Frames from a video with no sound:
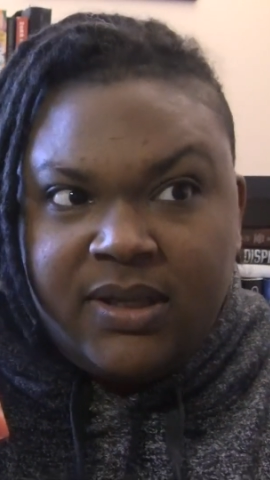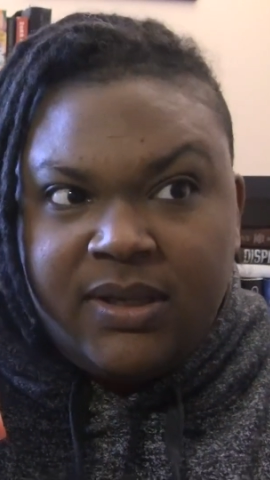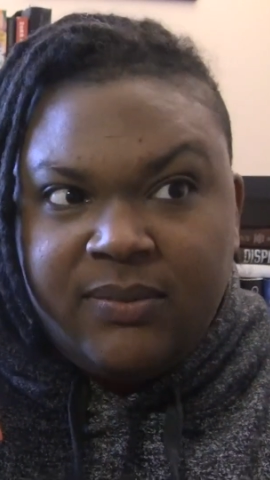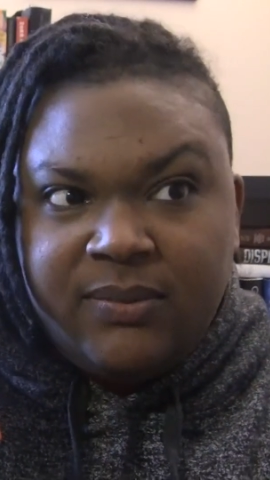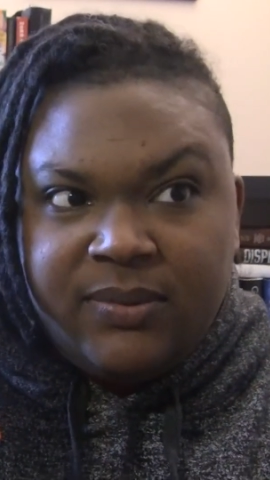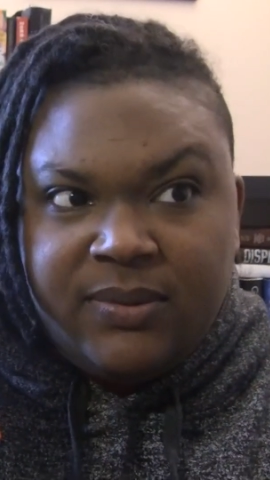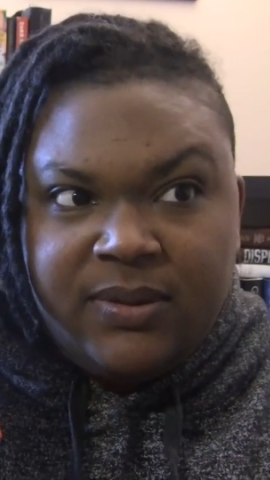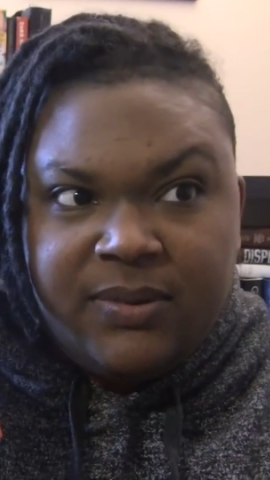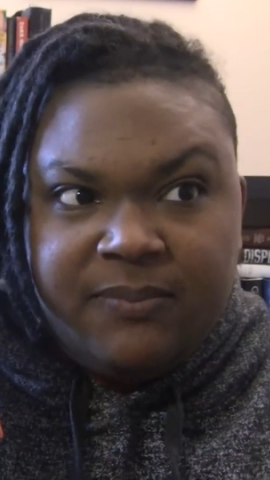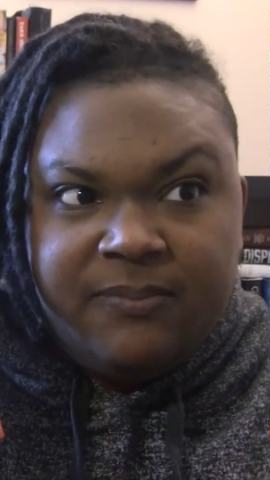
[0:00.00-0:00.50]

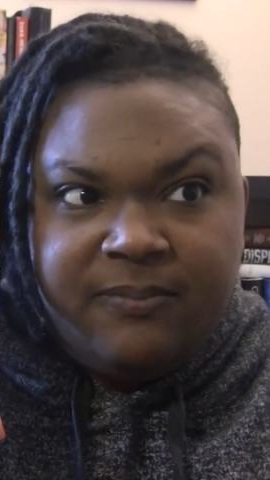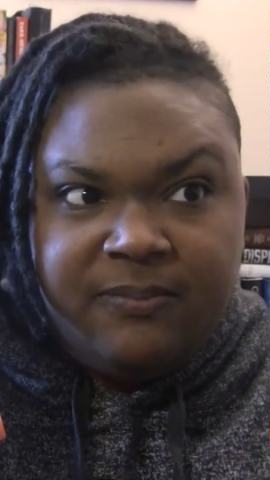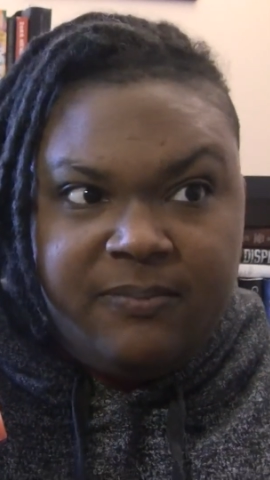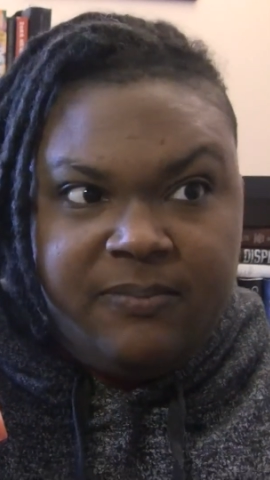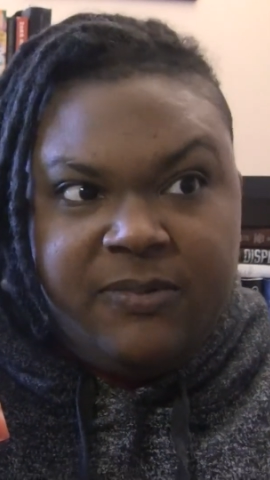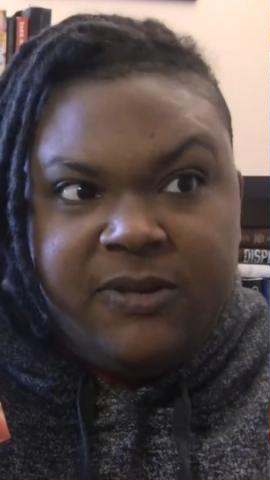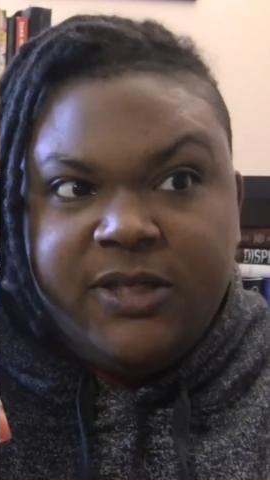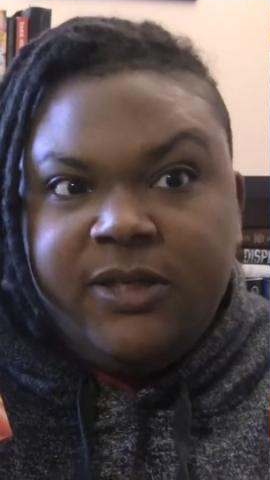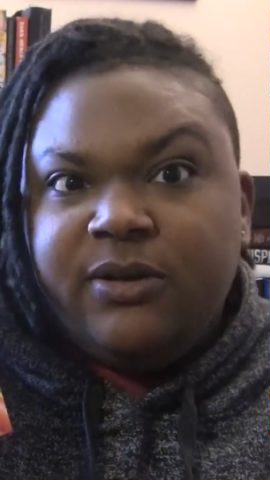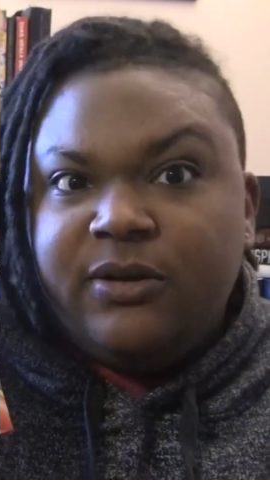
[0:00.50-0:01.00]
the
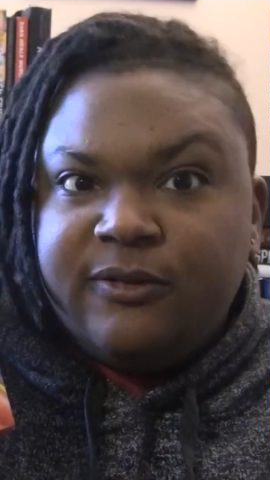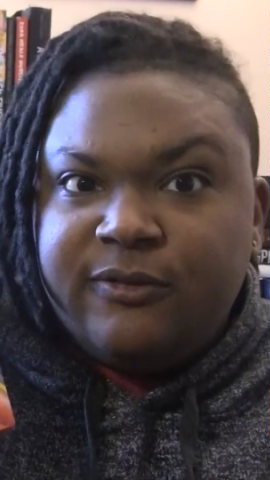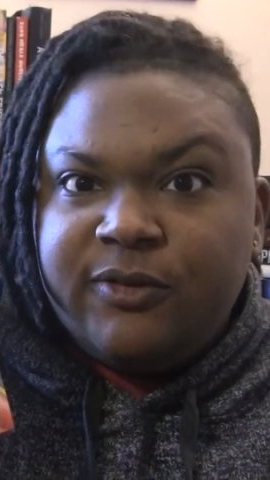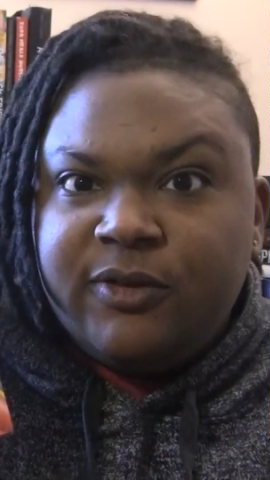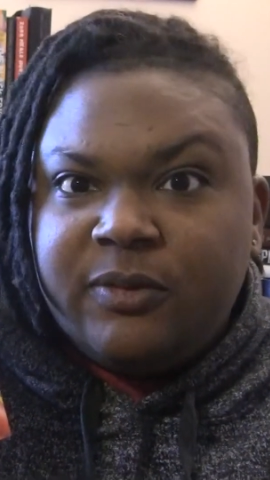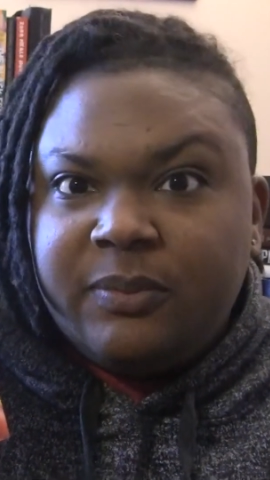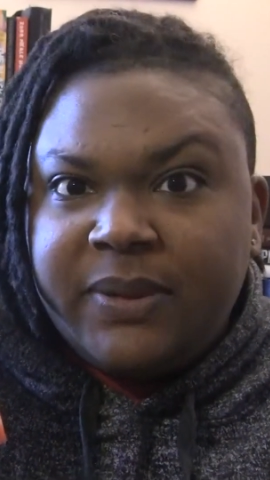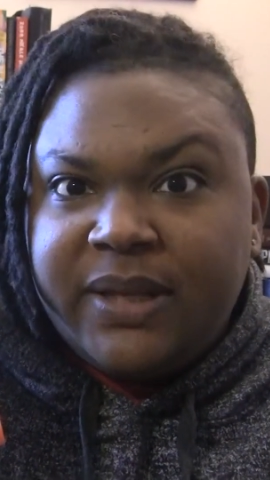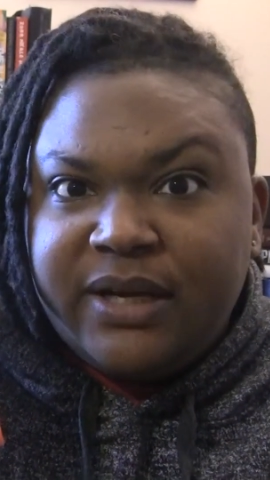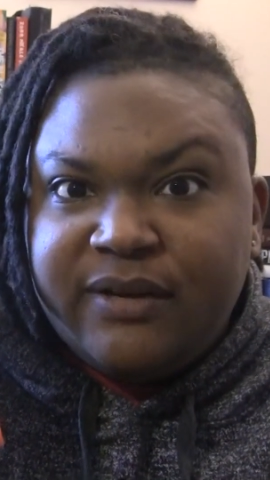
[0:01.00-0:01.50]
theater
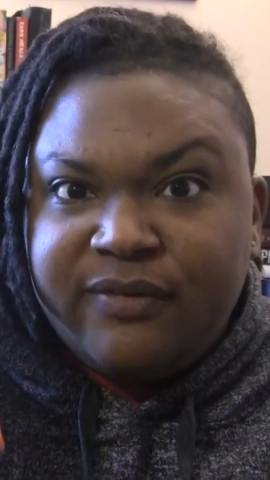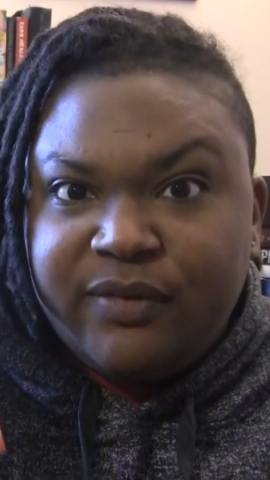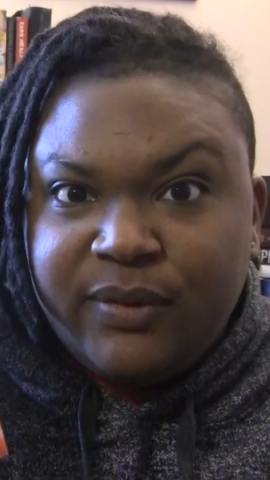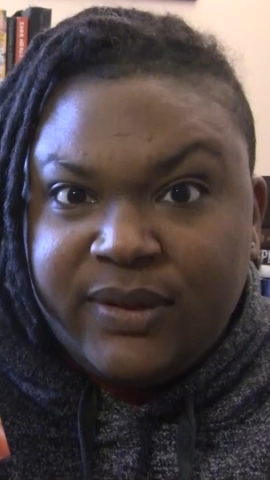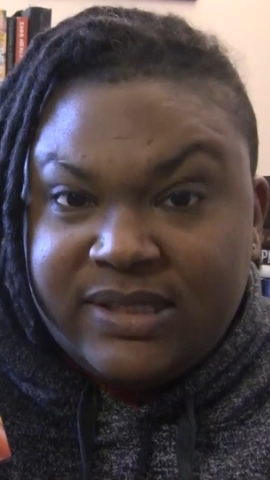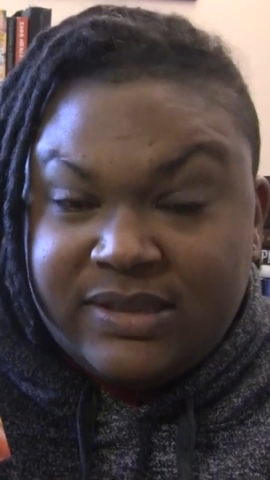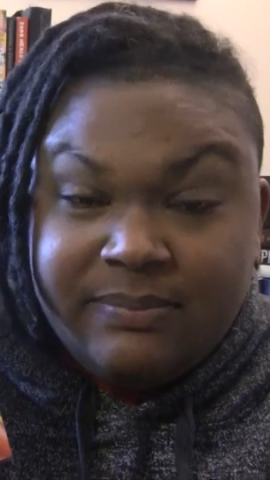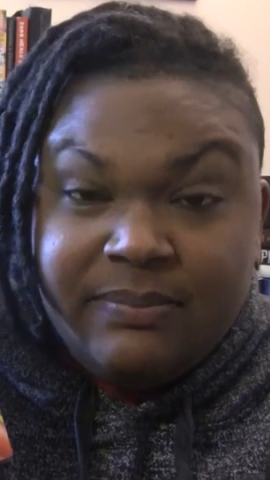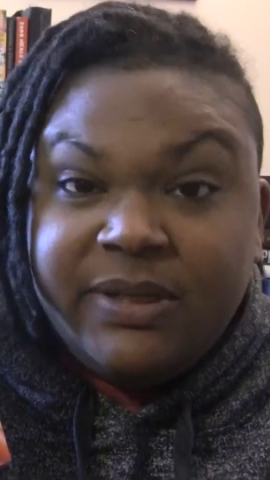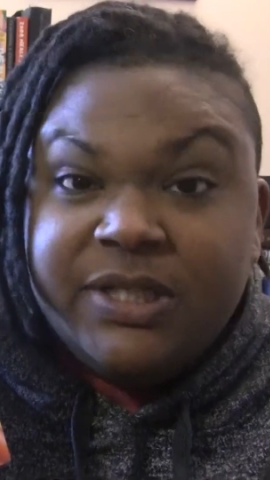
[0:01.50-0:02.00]
full of black folk
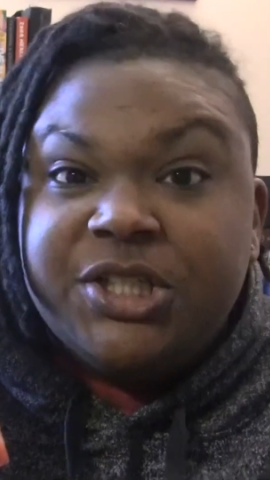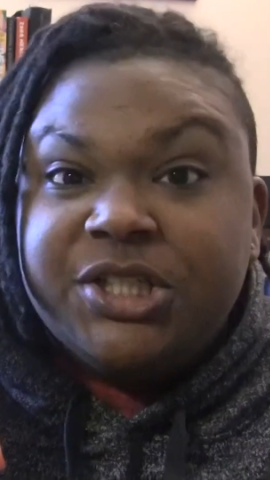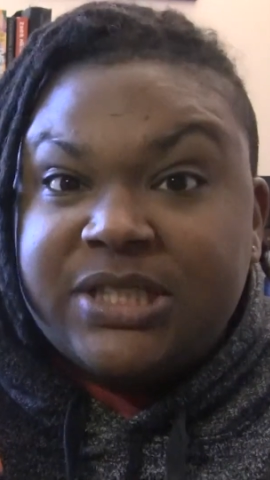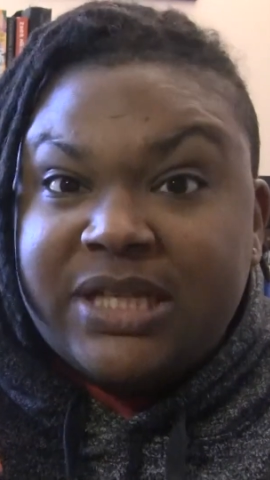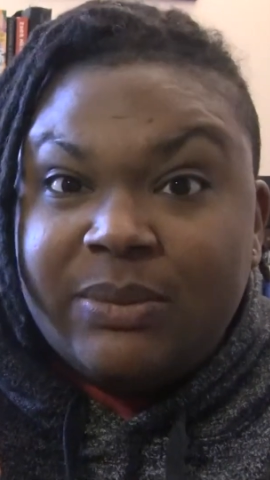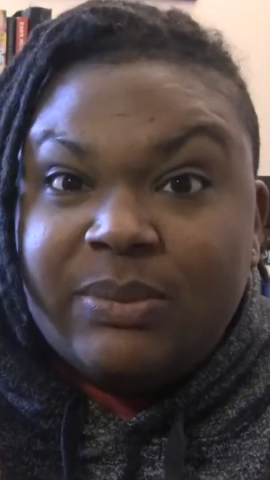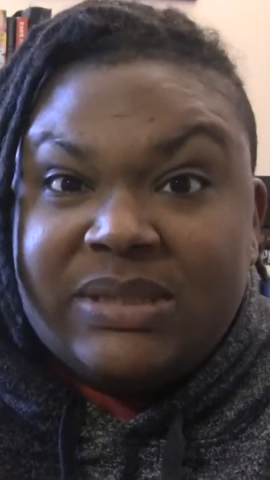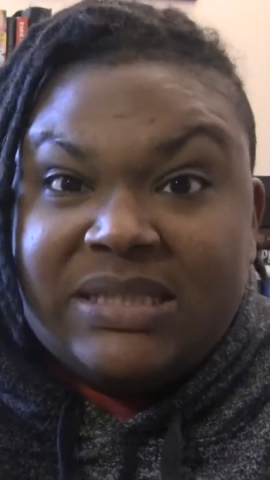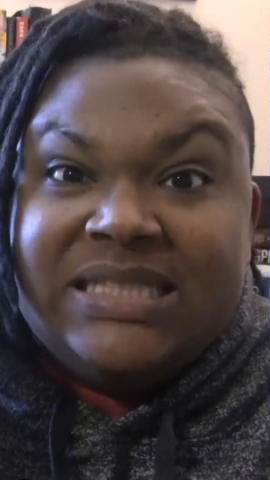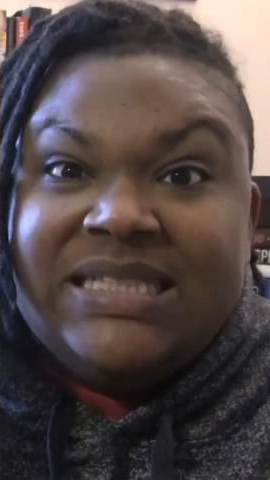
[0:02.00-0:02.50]
as much as
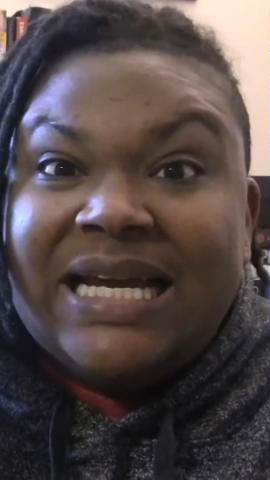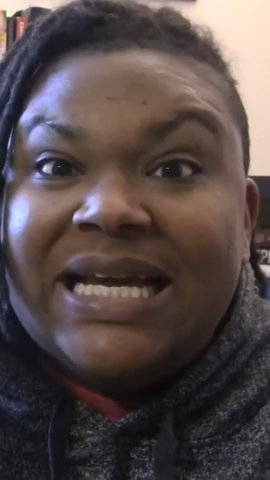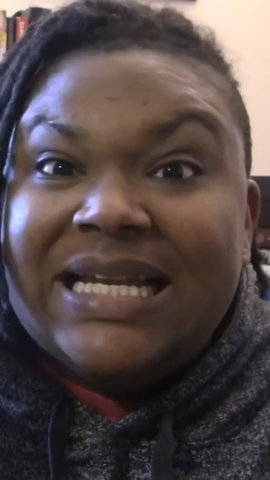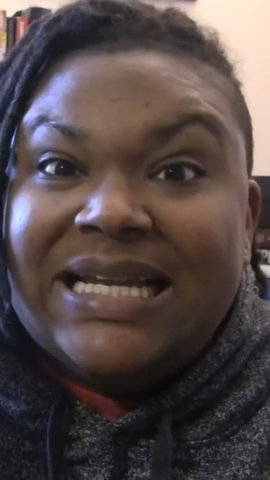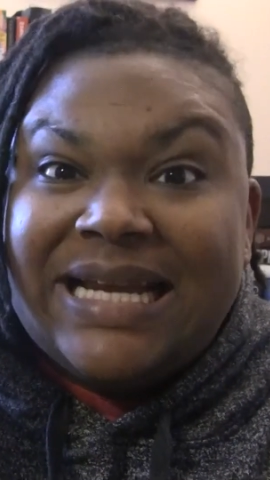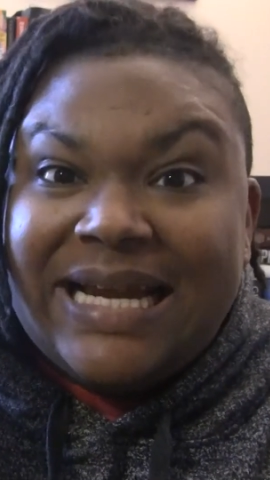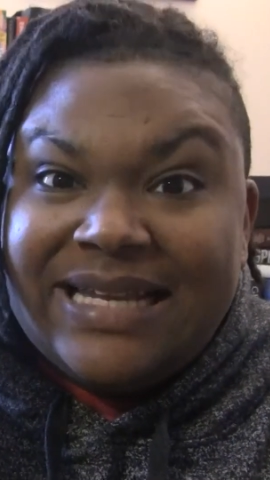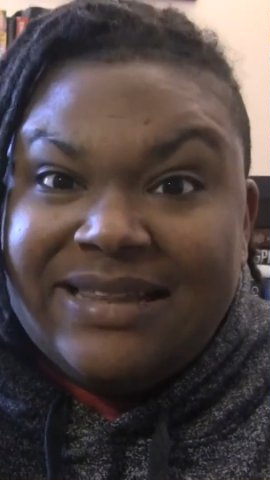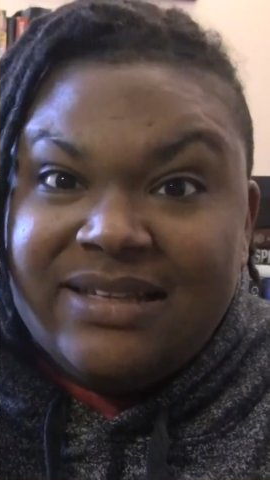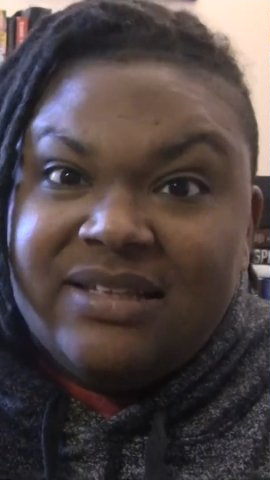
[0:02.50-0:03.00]
I was
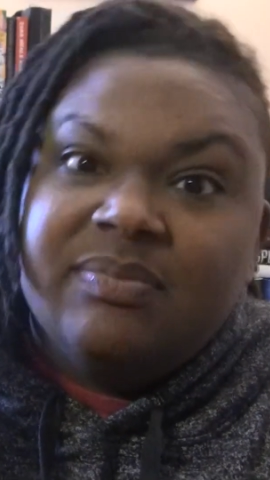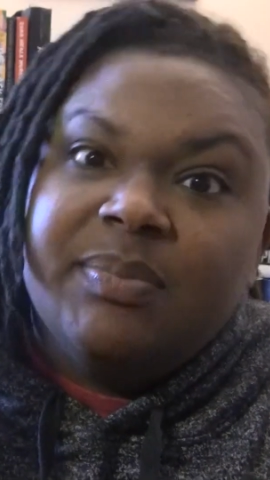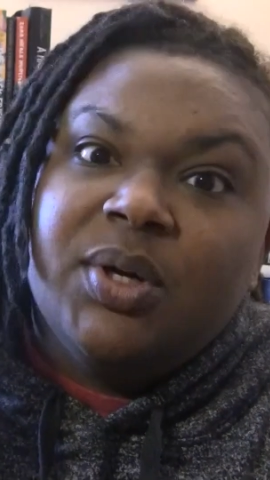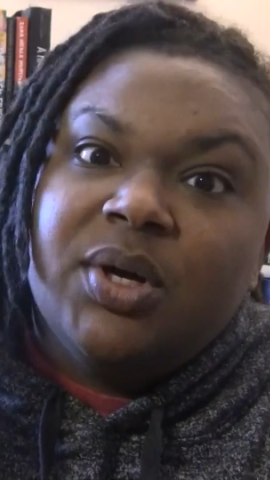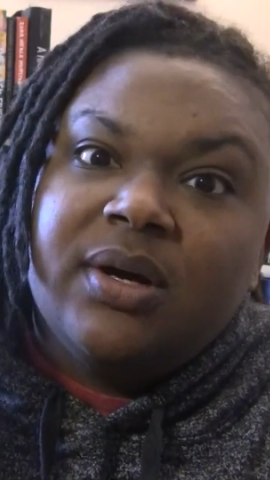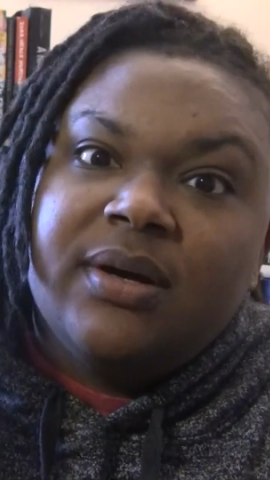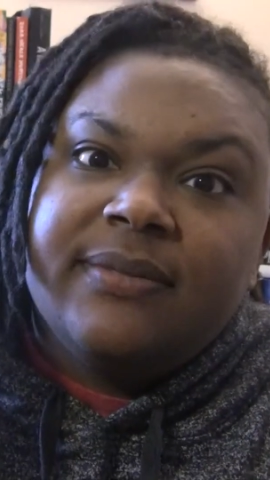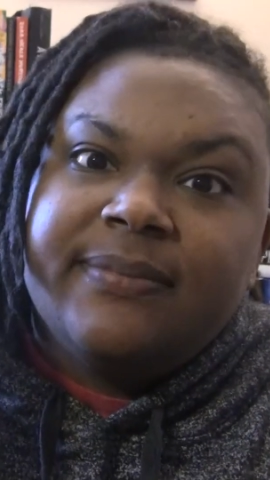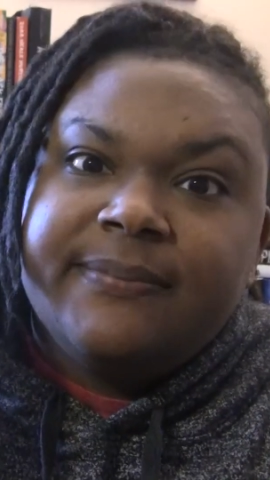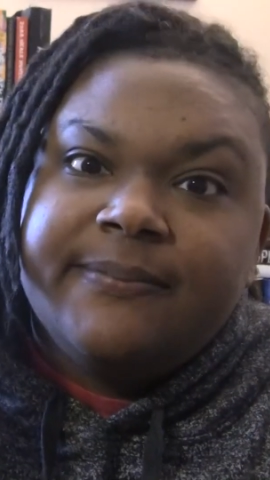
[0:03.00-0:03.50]
yelling at this book.